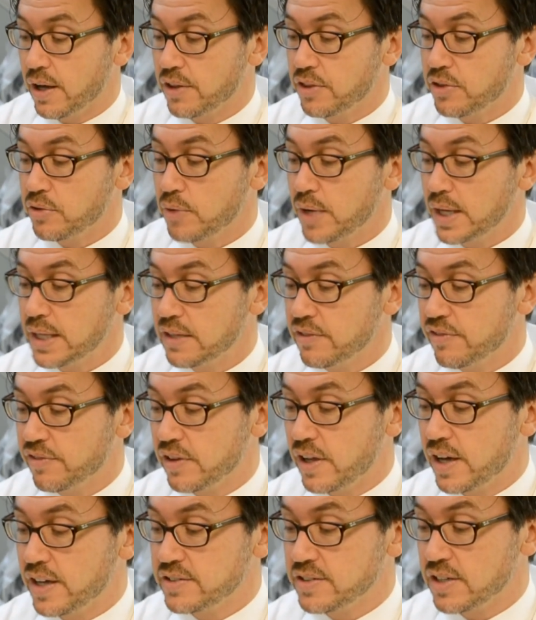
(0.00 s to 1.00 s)
thread the
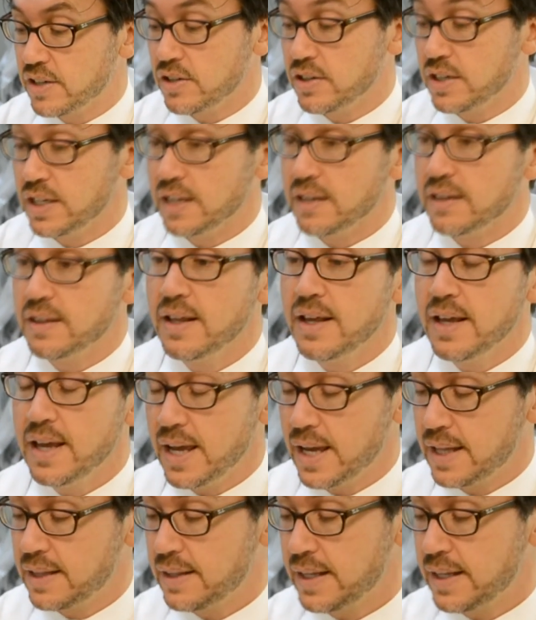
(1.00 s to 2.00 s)
floss underneath. And